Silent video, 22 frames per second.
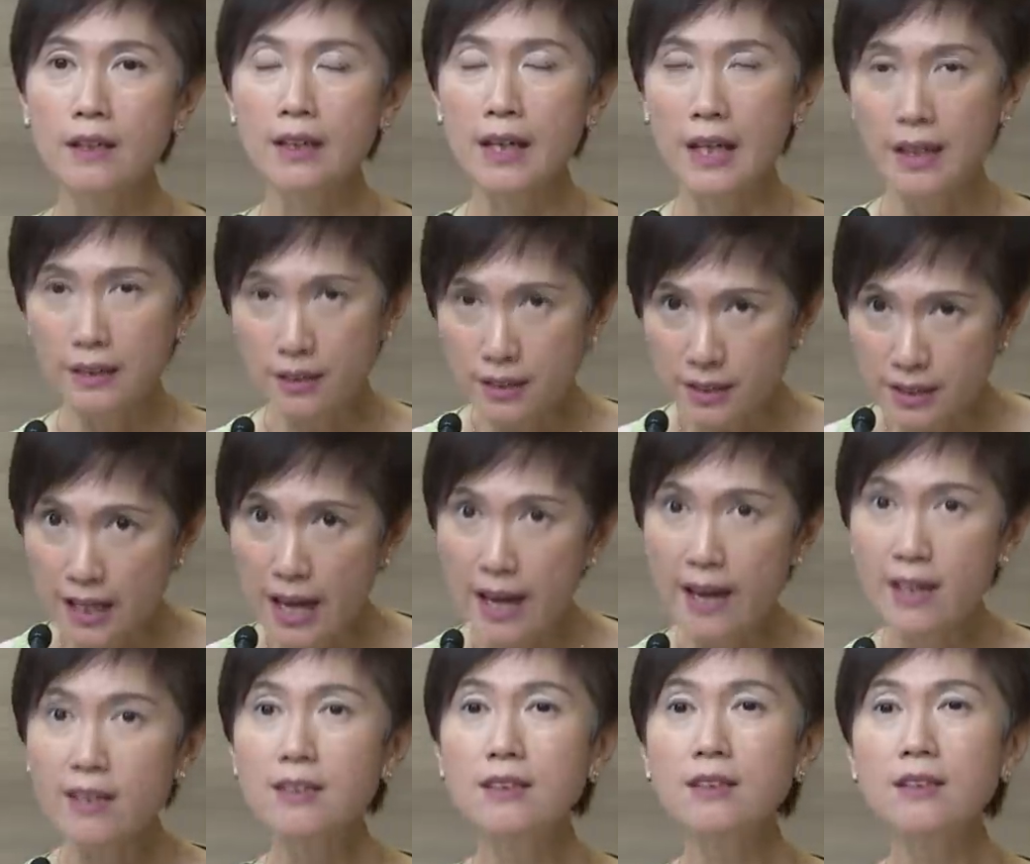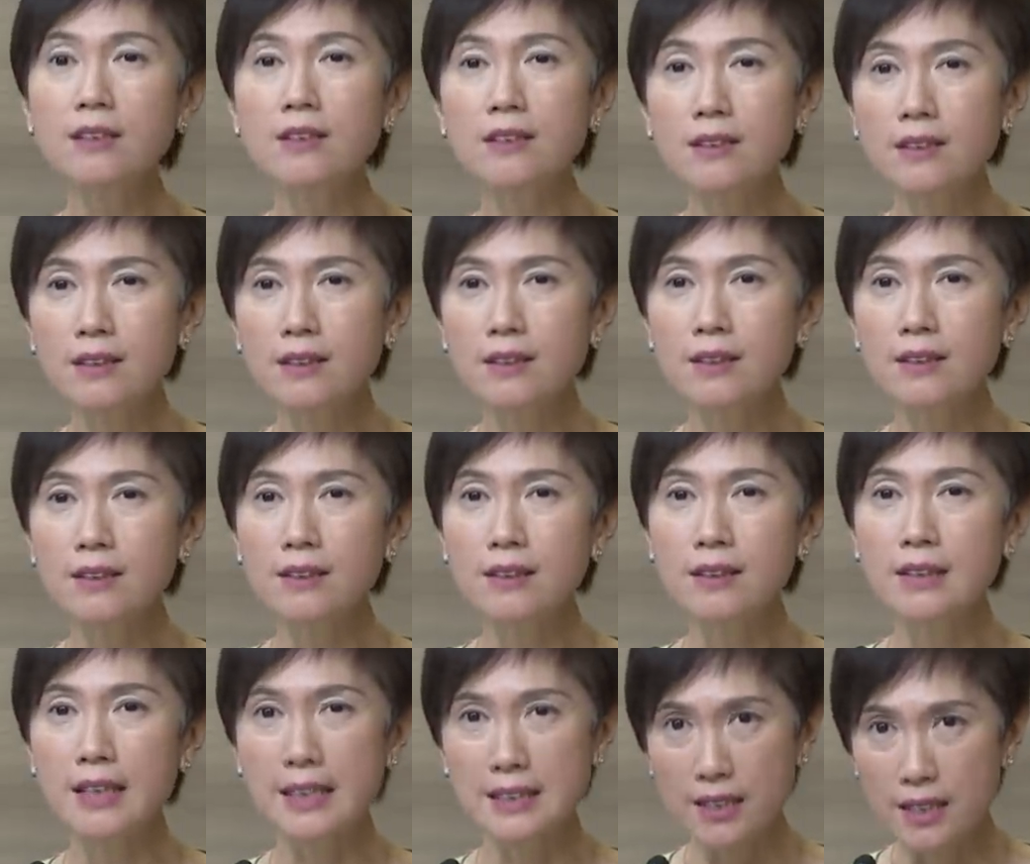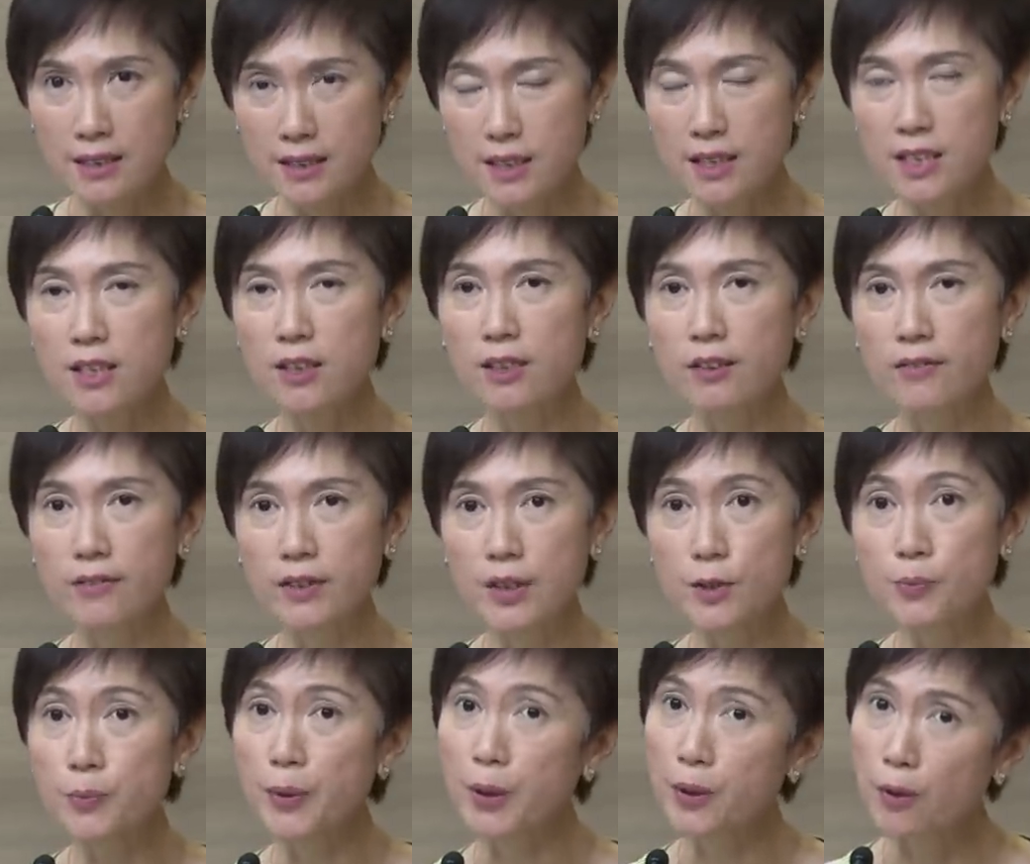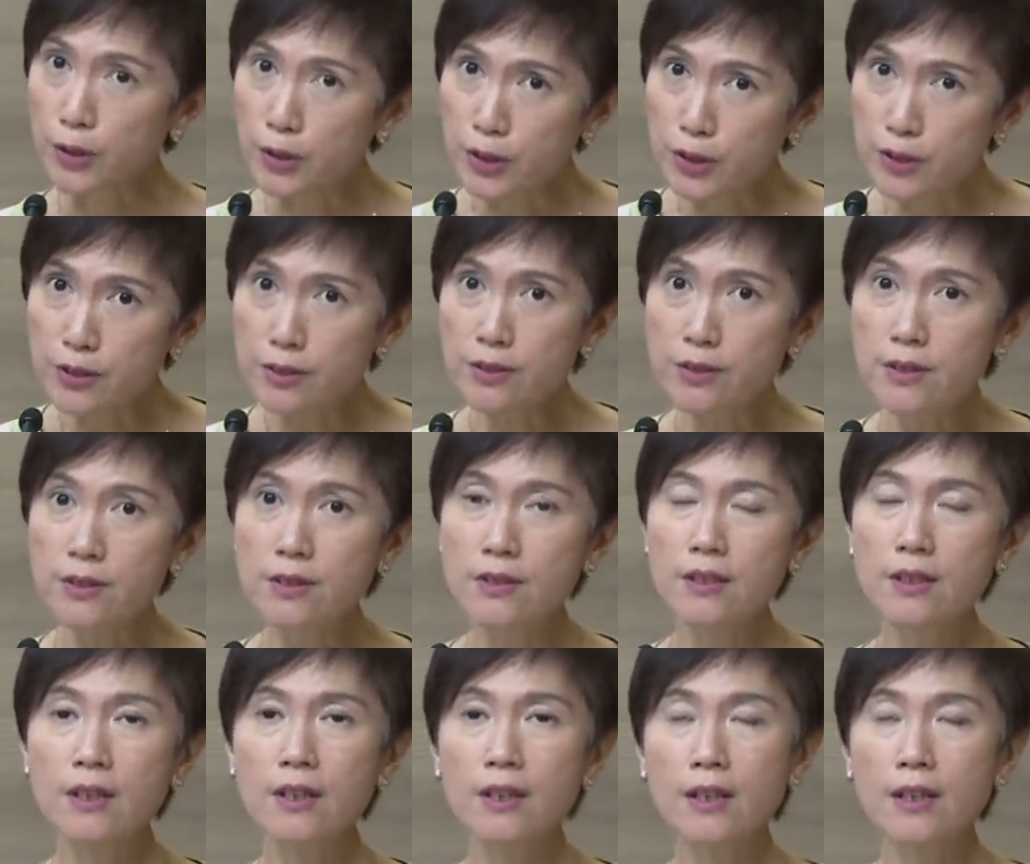They understand the necessity of these precautions,